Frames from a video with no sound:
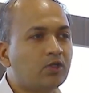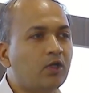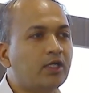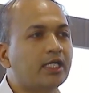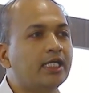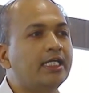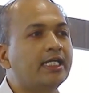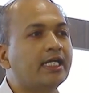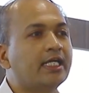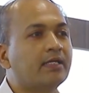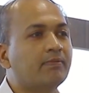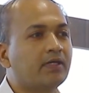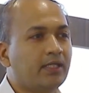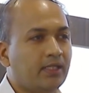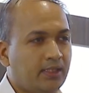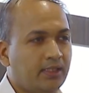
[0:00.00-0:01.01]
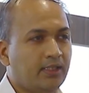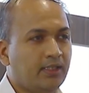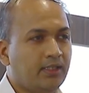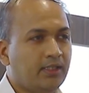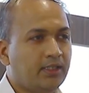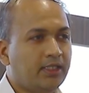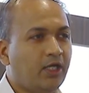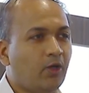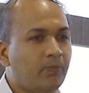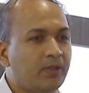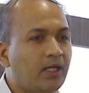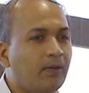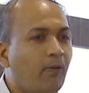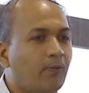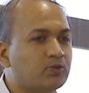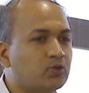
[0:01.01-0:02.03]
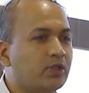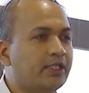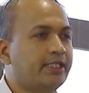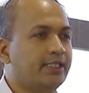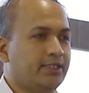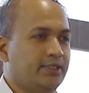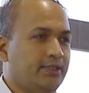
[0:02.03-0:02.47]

not retrainable. They have become obsolete.